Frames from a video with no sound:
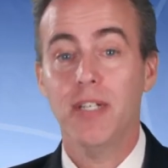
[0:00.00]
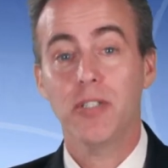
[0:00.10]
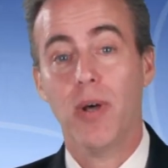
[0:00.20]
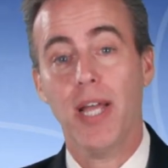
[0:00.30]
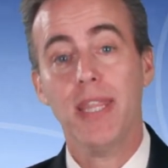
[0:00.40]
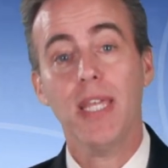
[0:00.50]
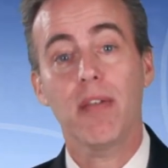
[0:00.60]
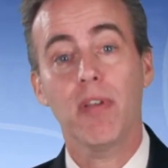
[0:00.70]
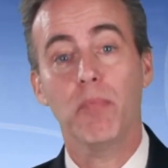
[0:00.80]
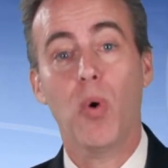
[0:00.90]
So I think
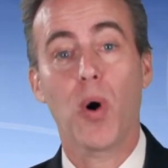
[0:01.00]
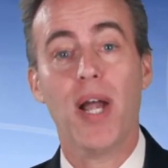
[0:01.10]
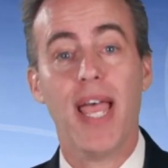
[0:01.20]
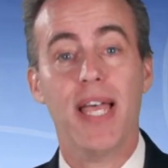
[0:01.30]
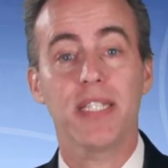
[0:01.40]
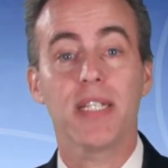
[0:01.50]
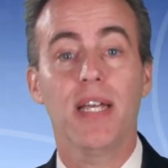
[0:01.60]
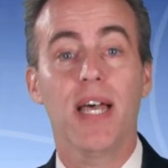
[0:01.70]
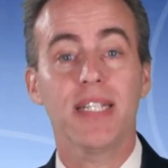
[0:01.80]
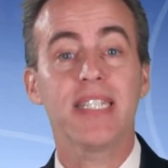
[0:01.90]
of it more as
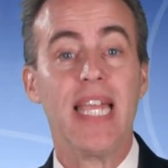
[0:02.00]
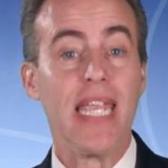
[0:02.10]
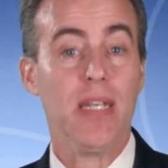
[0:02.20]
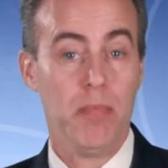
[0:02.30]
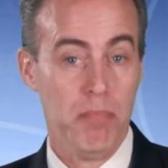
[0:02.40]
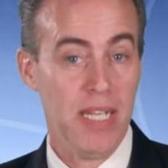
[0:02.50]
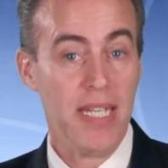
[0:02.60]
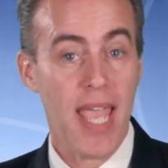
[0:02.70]
a second mid